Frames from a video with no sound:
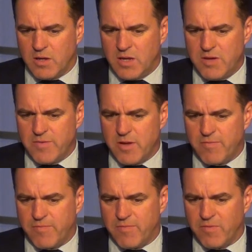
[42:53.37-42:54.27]
Even
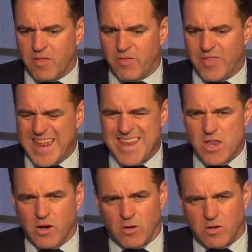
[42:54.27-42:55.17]
if they're
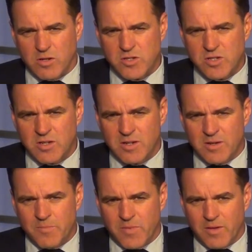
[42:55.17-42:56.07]
not,
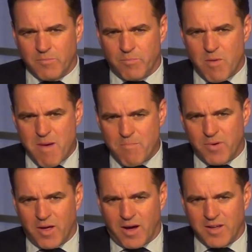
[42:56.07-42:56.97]

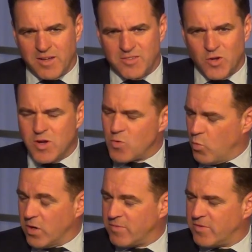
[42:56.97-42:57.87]
remember it's only
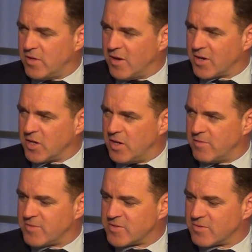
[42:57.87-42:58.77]
one of the
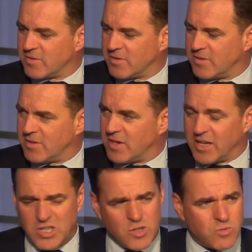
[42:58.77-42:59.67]
archives that
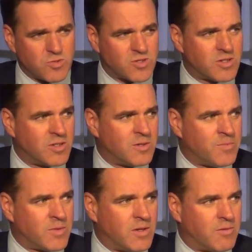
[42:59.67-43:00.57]
I used.
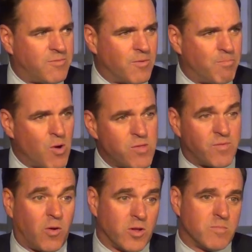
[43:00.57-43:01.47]
For
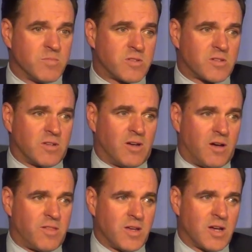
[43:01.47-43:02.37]
both volumes,
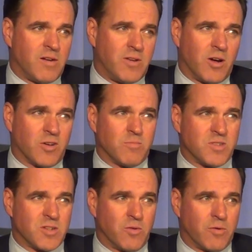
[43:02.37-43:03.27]
I think I've now got
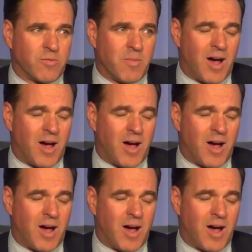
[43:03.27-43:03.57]
material from